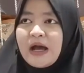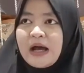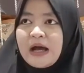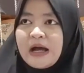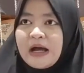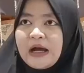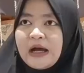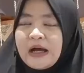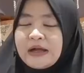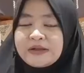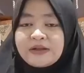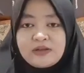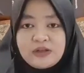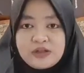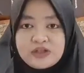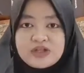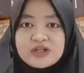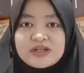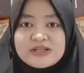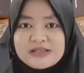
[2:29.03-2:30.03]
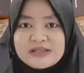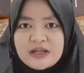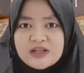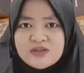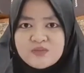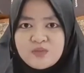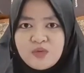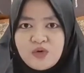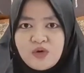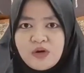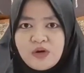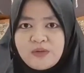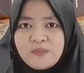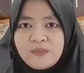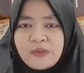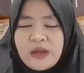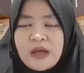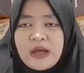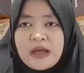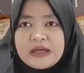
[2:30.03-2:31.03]
the teacher's textbook
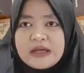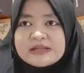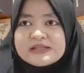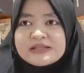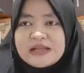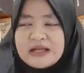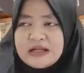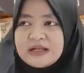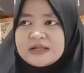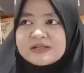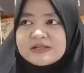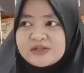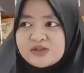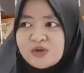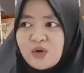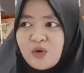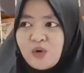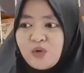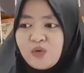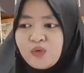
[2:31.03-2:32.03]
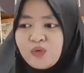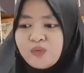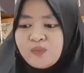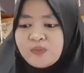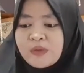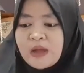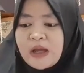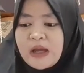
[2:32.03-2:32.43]
is also